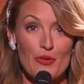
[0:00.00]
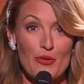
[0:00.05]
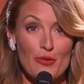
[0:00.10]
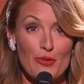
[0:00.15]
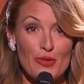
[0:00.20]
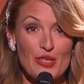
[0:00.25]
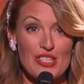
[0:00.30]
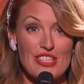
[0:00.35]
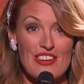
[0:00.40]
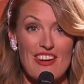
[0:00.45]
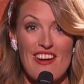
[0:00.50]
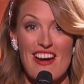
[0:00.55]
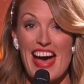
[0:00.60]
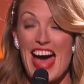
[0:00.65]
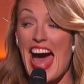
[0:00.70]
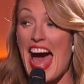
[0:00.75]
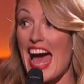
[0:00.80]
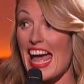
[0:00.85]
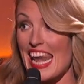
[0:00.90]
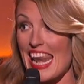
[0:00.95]
All-Star
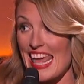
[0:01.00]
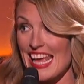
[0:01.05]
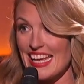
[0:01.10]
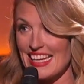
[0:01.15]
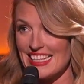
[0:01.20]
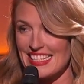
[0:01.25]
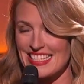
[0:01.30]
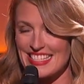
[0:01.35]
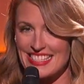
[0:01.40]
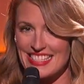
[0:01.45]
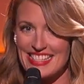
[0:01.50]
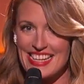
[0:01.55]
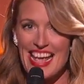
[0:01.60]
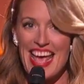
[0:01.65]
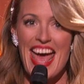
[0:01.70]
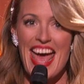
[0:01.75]
Alex